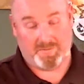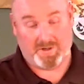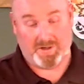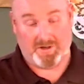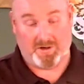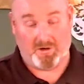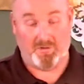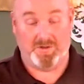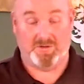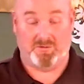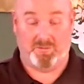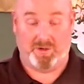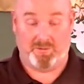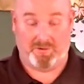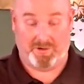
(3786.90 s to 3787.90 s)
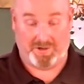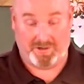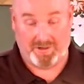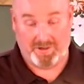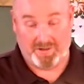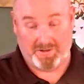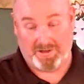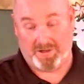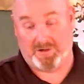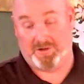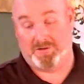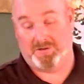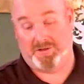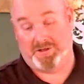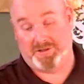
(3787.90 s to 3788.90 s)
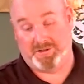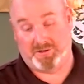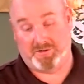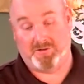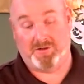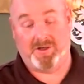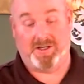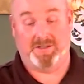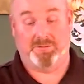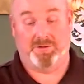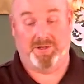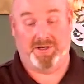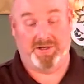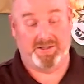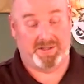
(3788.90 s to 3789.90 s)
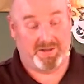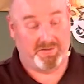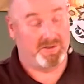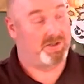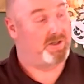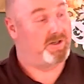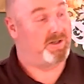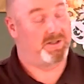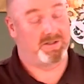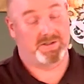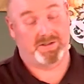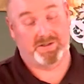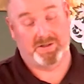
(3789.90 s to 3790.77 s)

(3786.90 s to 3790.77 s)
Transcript: Always remembering the eternal gospel that he has given to us,